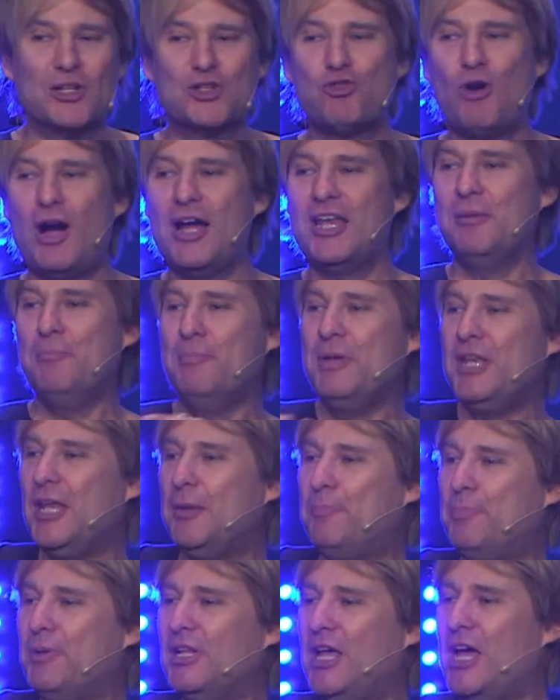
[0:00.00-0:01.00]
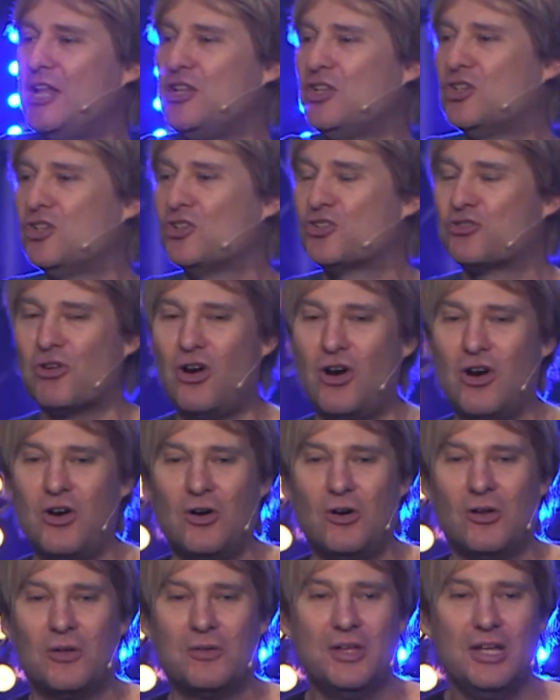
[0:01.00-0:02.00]
trying to manipulate and
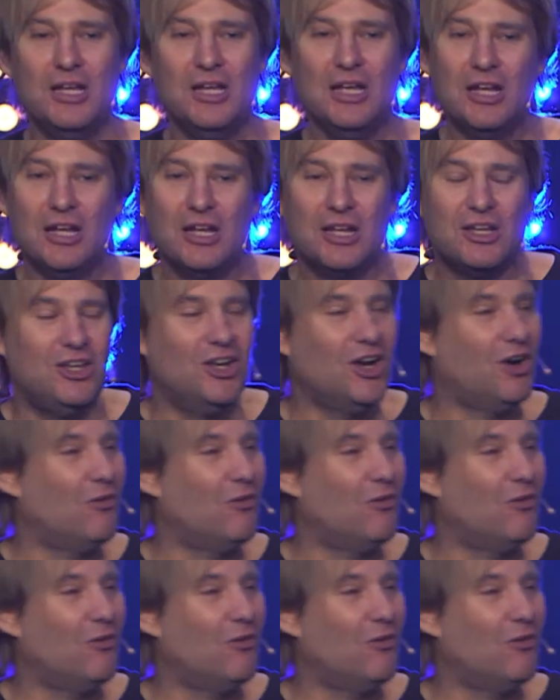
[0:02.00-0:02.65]
control. You know